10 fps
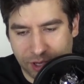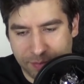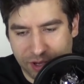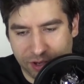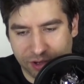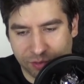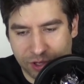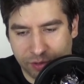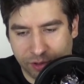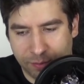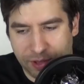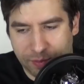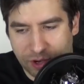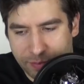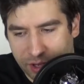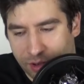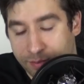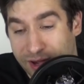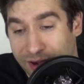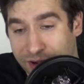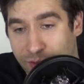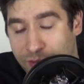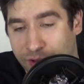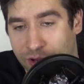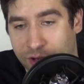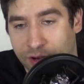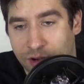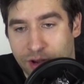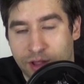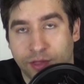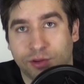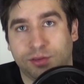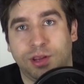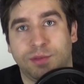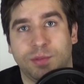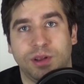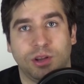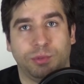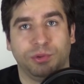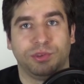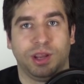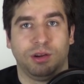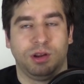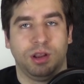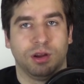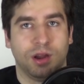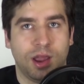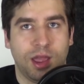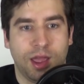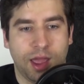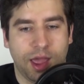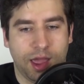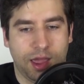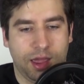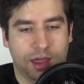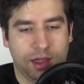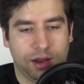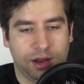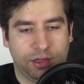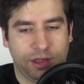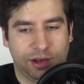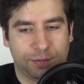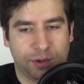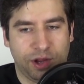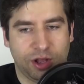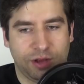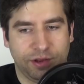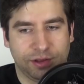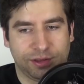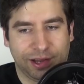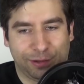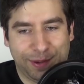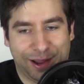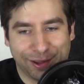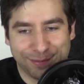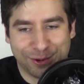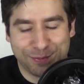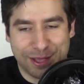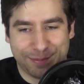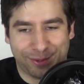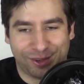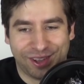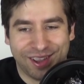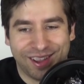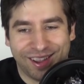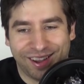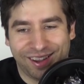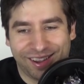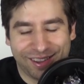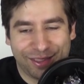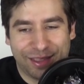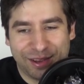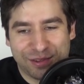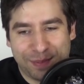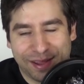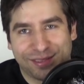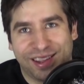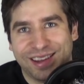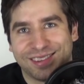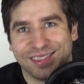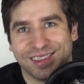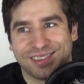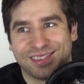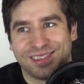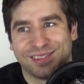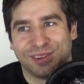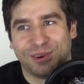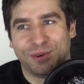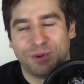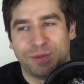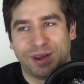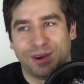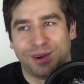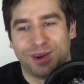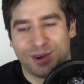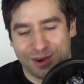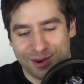I may not agree with Khabib or I may not agree with Conor. There seems to be a double standard here. And I think it's pretty obvious that's because most people, they just pick sides in this. So no matter